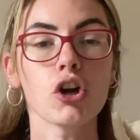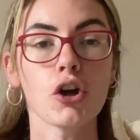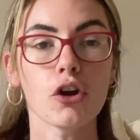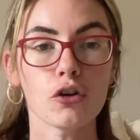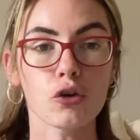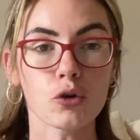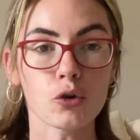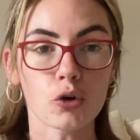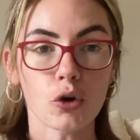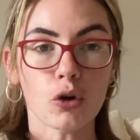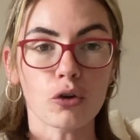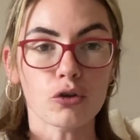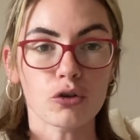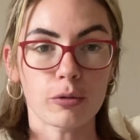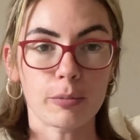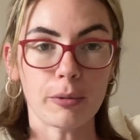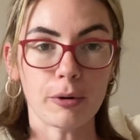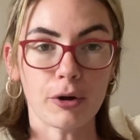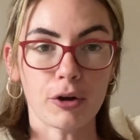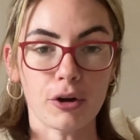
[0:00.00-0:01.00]
not to
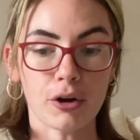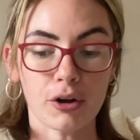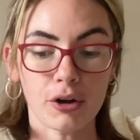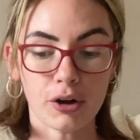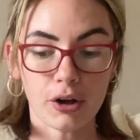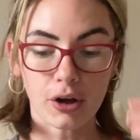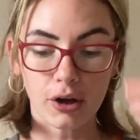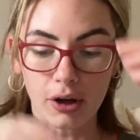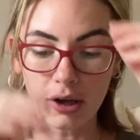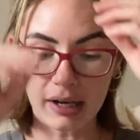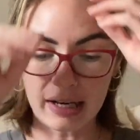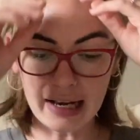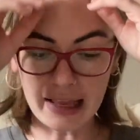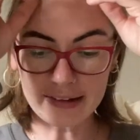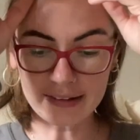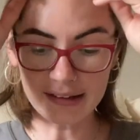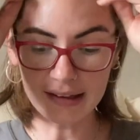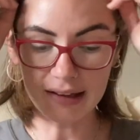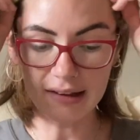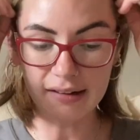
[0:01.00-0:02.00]
put
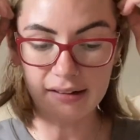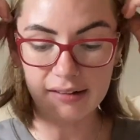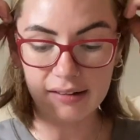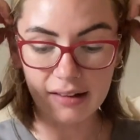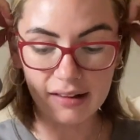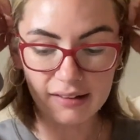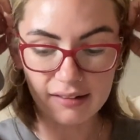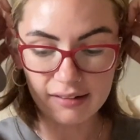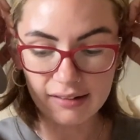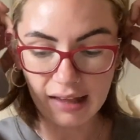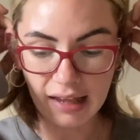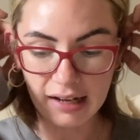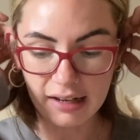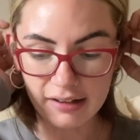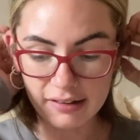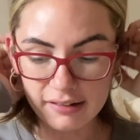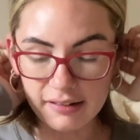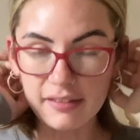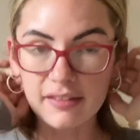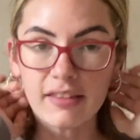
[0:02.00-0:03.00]
lettuce and
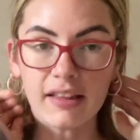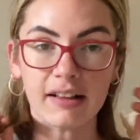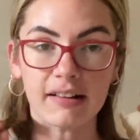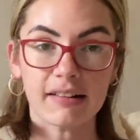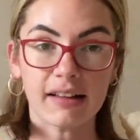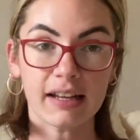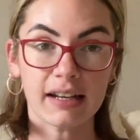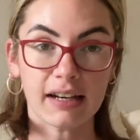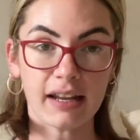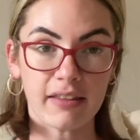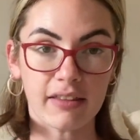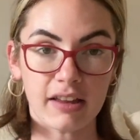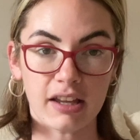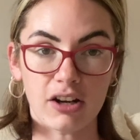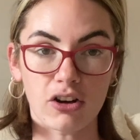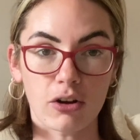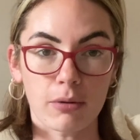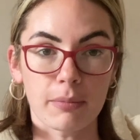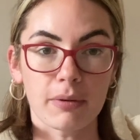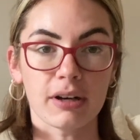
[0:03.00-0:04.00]
salads and things in at the
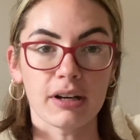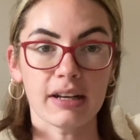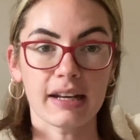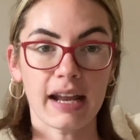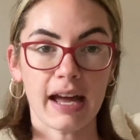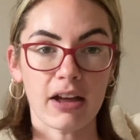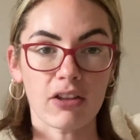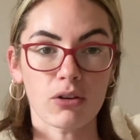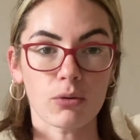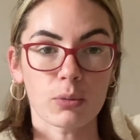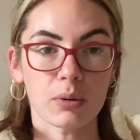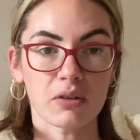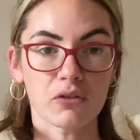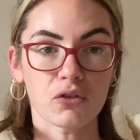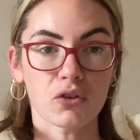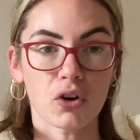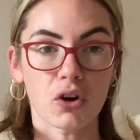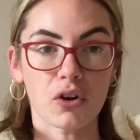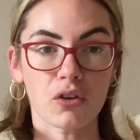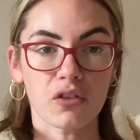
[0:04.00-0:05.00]
allotment now that we've
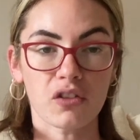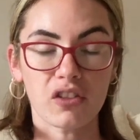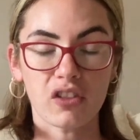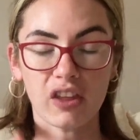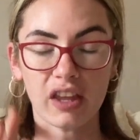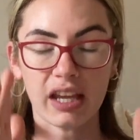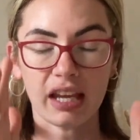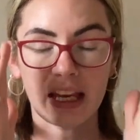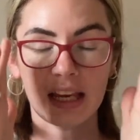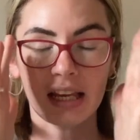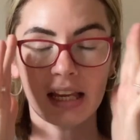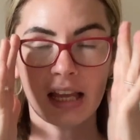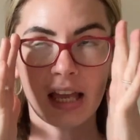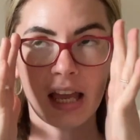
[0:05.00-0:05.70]
got the